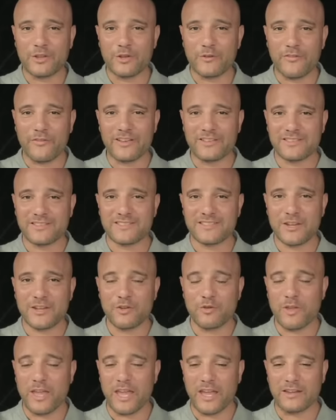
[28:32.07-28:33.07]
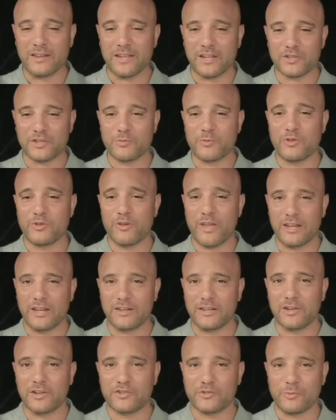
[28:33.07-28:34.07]
a hand in their face and saying, you can't touch me, you
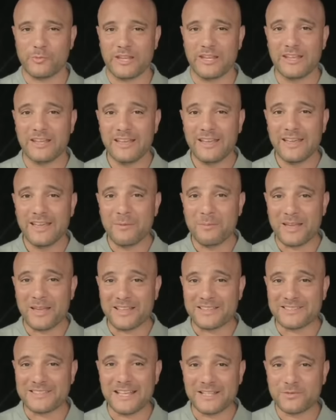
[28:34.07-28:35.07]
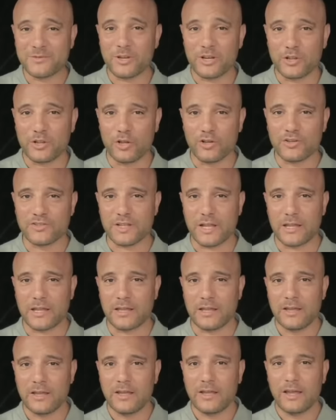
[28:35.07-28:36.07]
can't touch me, because that's what it looks
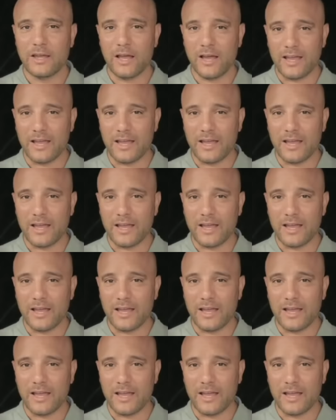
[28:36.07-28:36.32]
like.